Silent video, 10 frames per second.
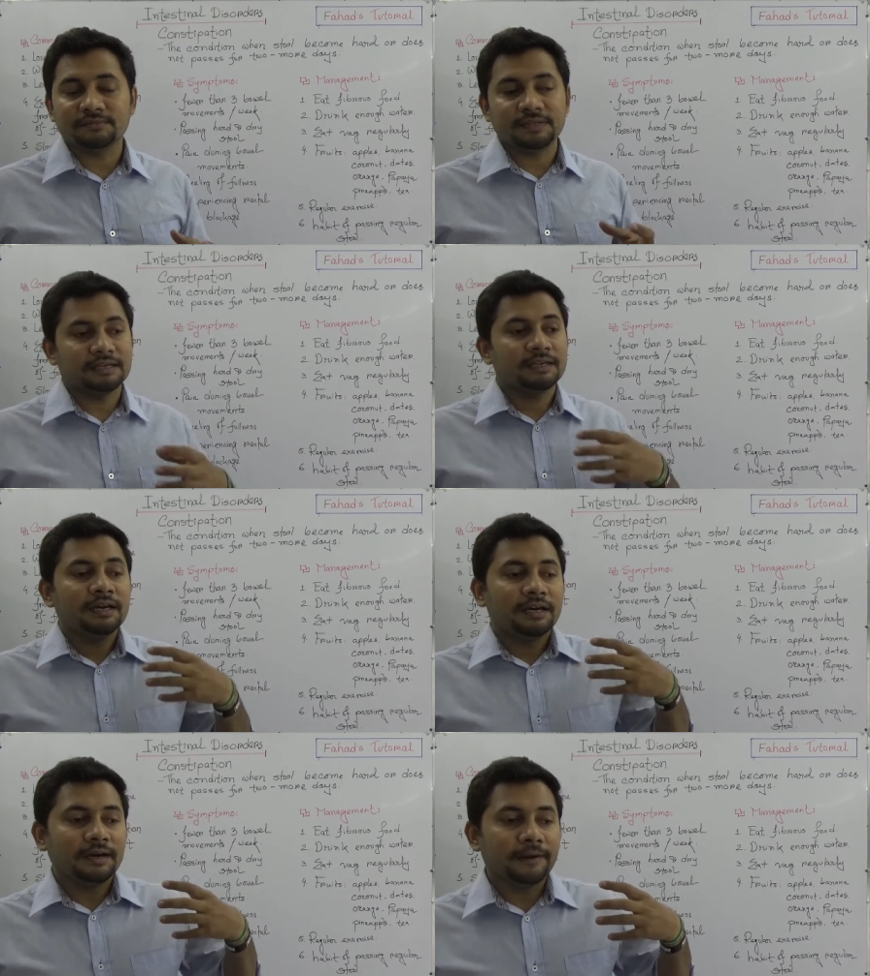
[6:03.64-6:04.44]
of like
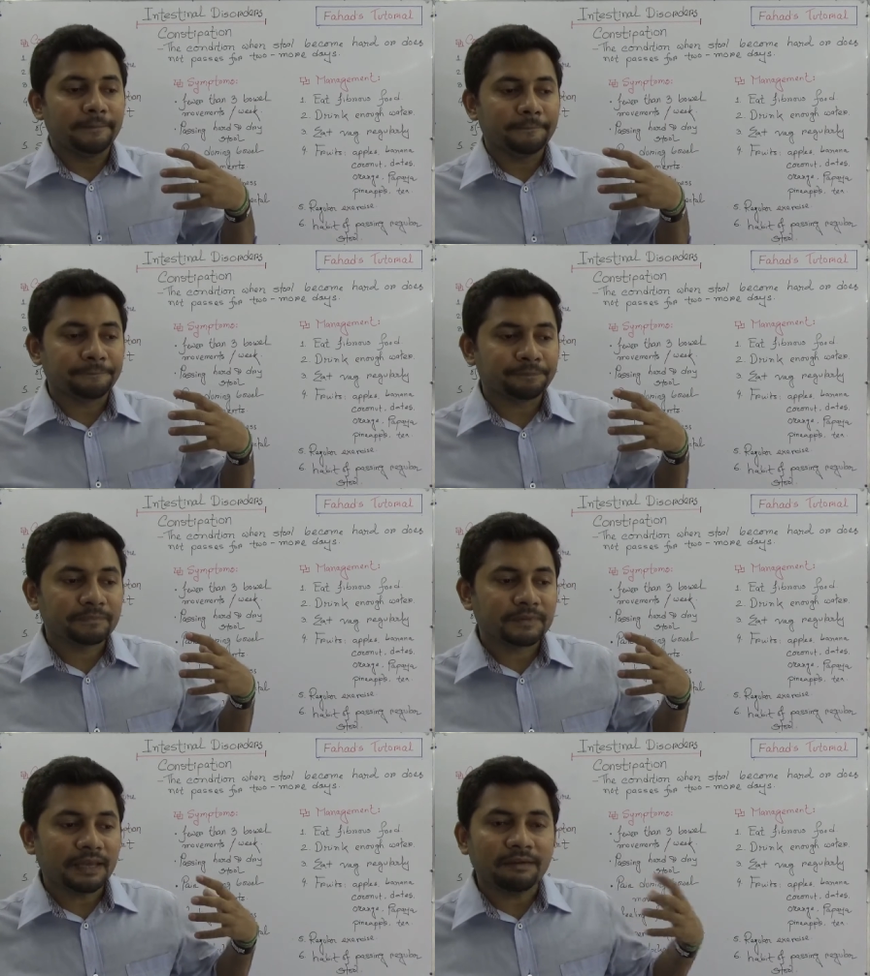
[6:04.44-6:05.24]
um,
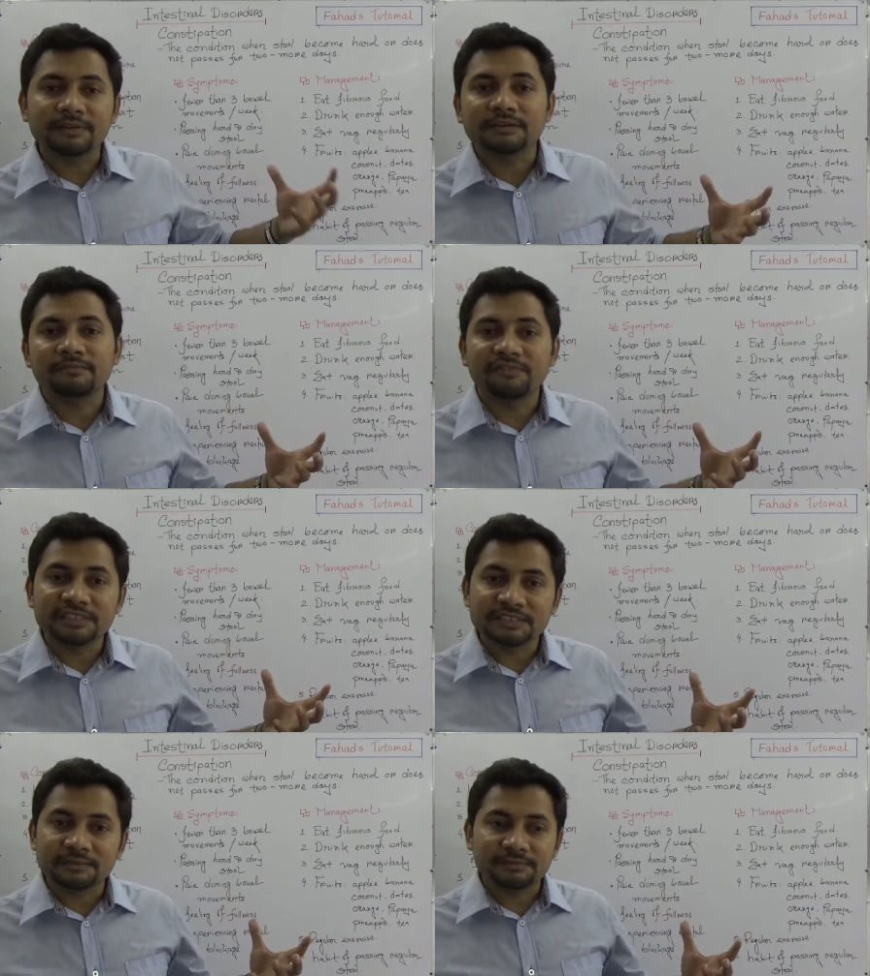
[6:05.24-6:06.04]
having
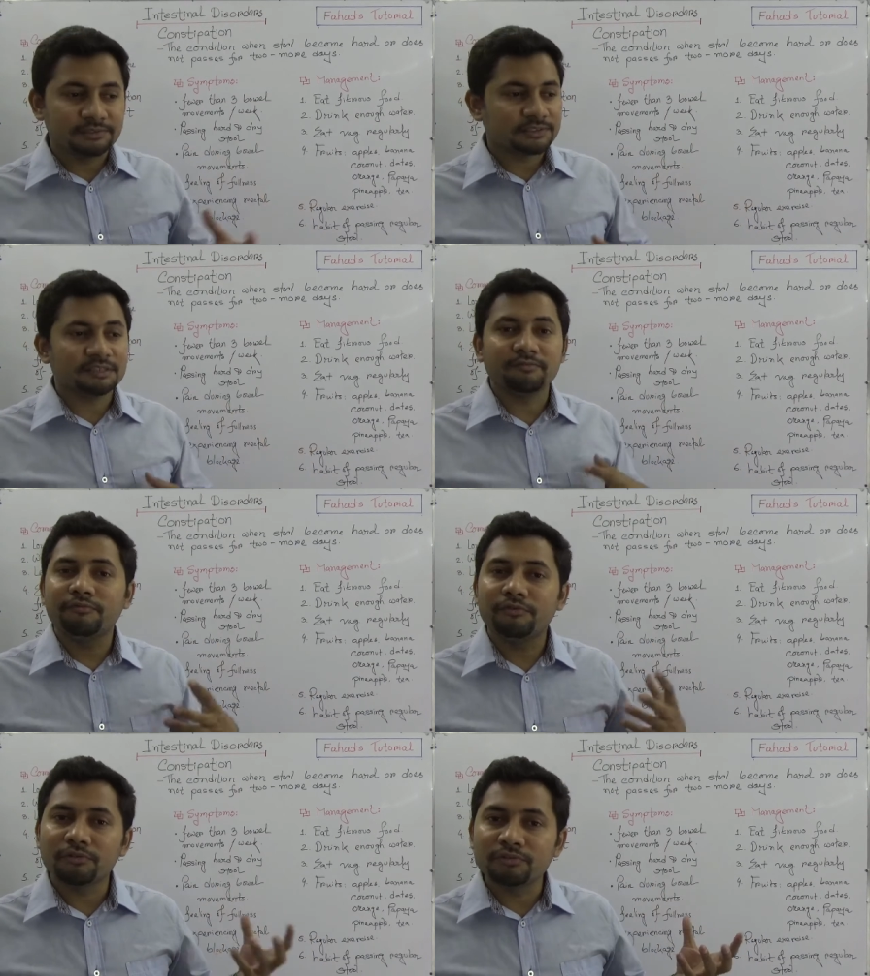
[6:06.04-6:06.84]
vegetables and
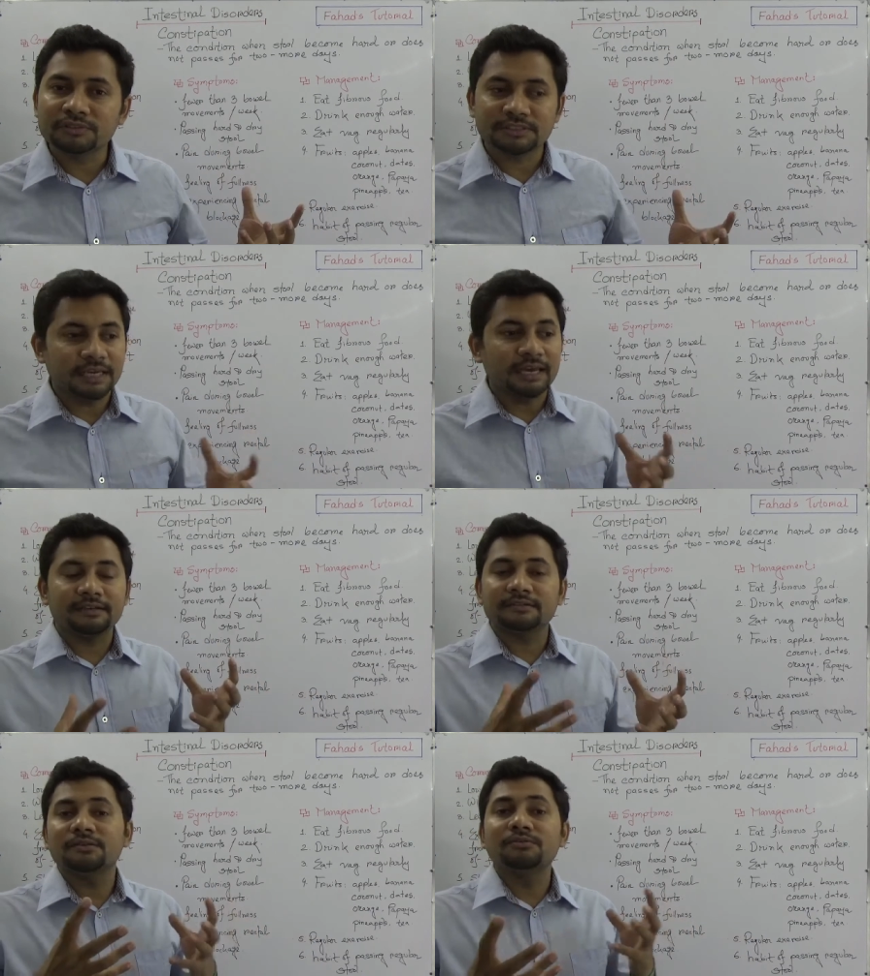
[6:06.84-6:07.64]
fruits
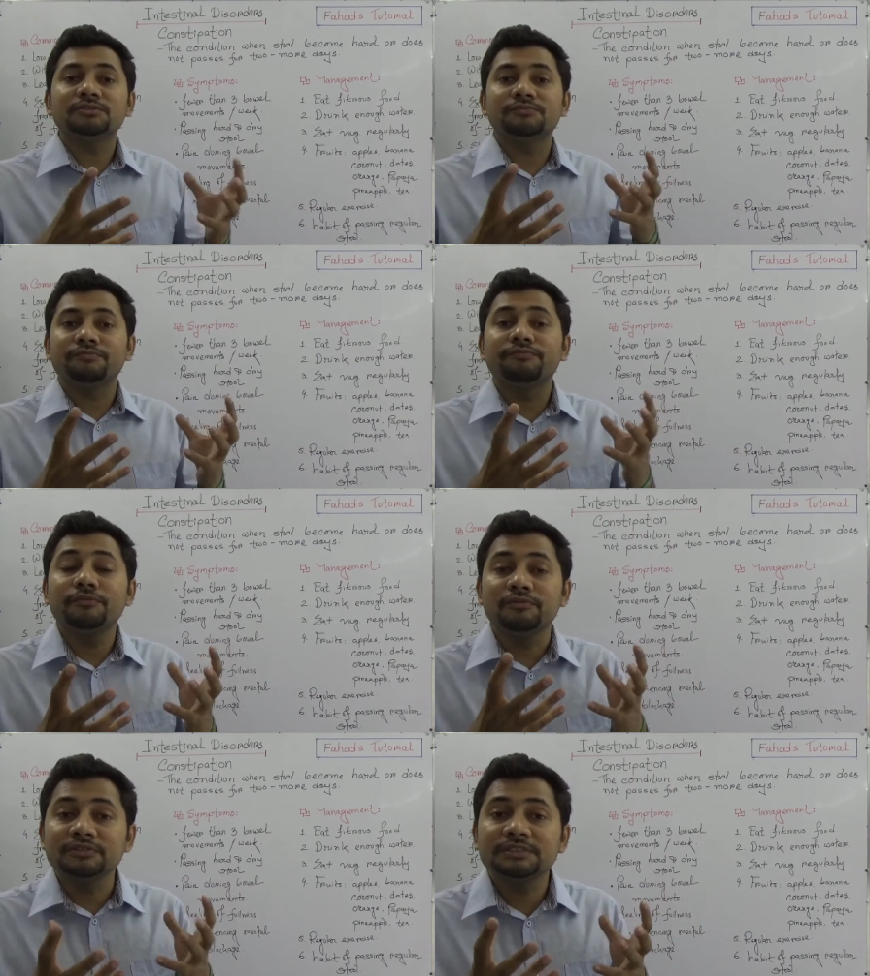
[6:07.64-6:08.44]
and those
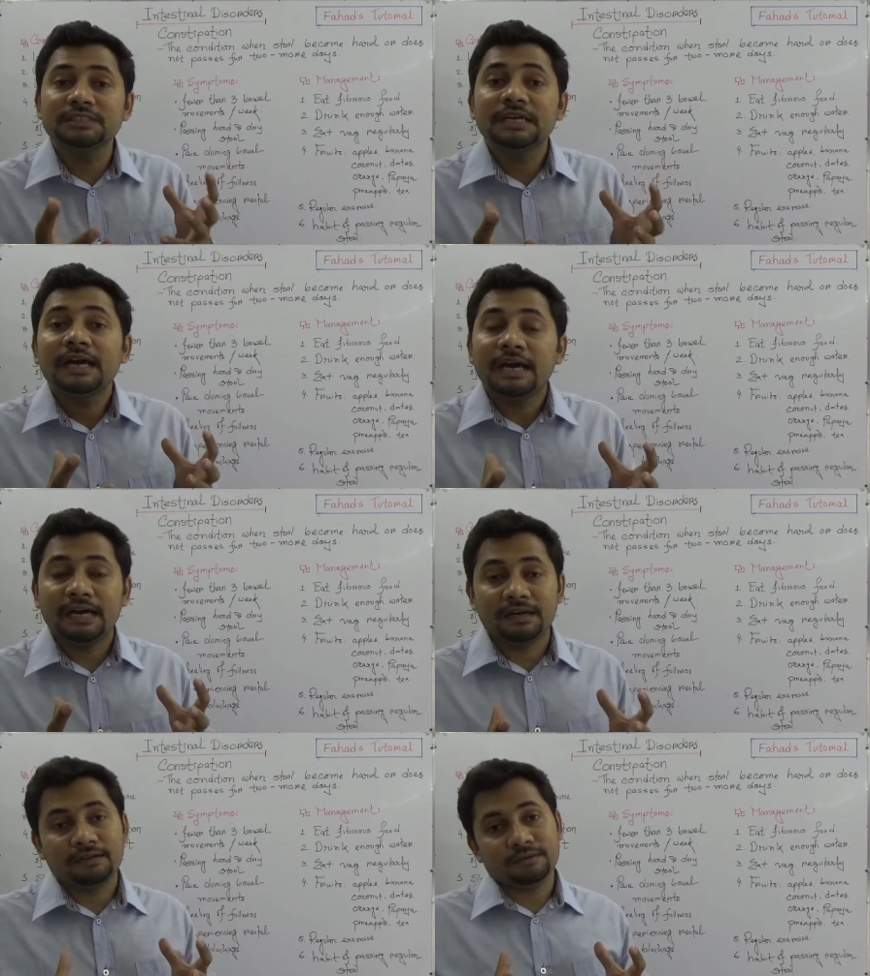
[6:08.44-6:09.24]
foods
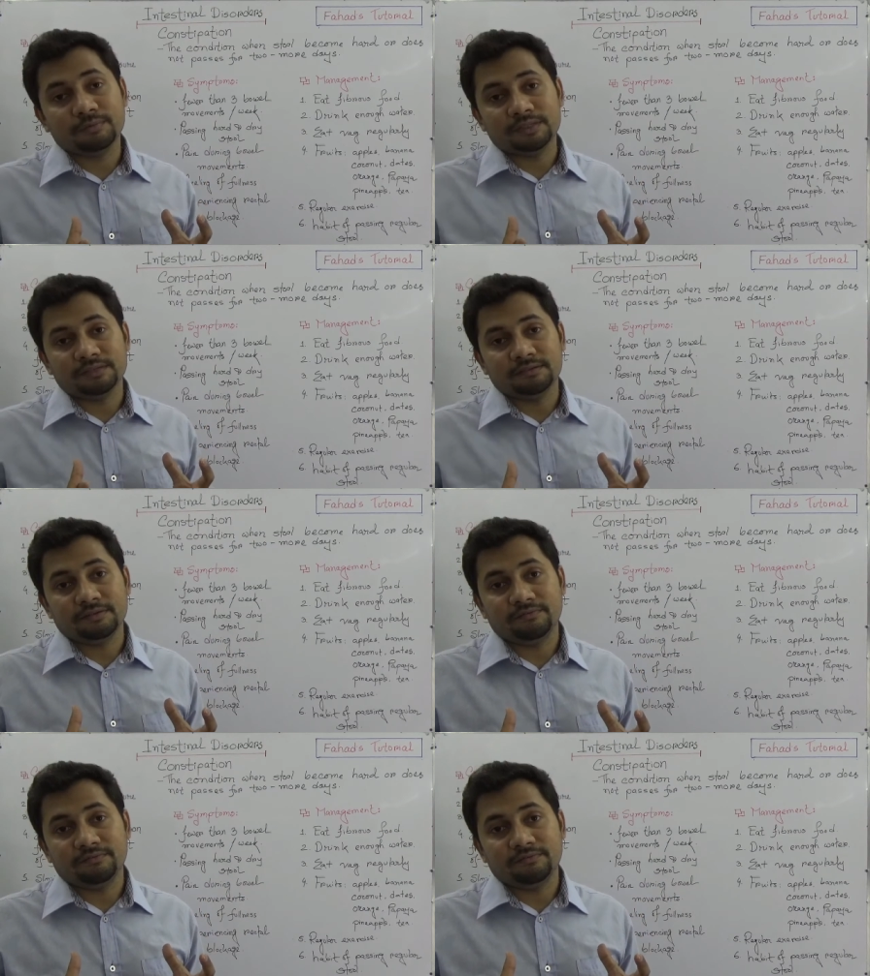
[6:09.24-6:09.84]
are with uh,